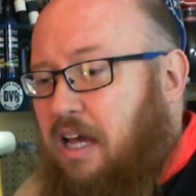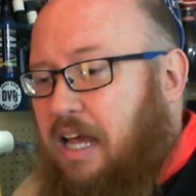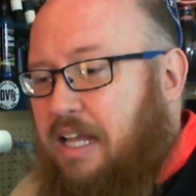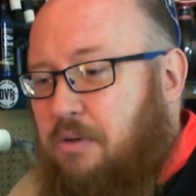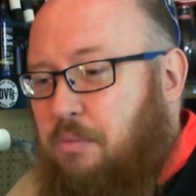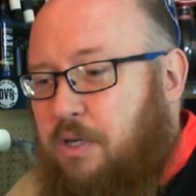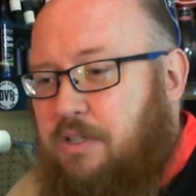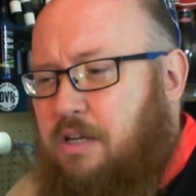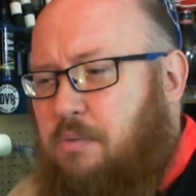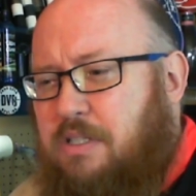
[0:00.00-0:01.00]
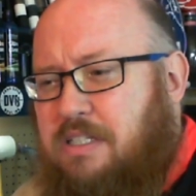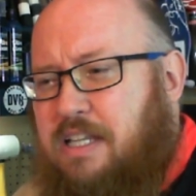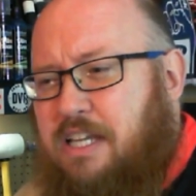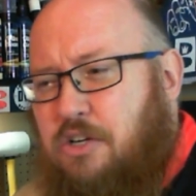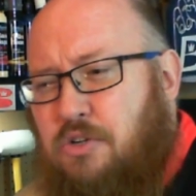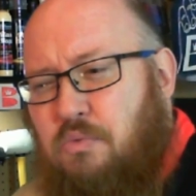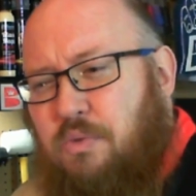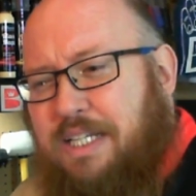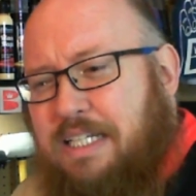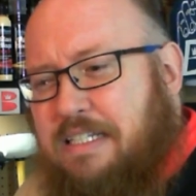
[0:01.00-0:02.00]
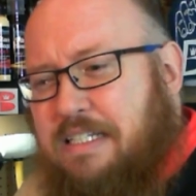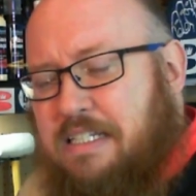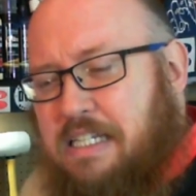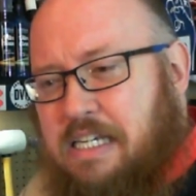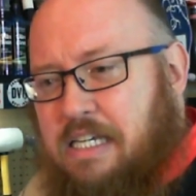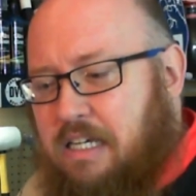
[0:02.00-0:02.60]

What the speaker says: And the weird thing was they couldn't really see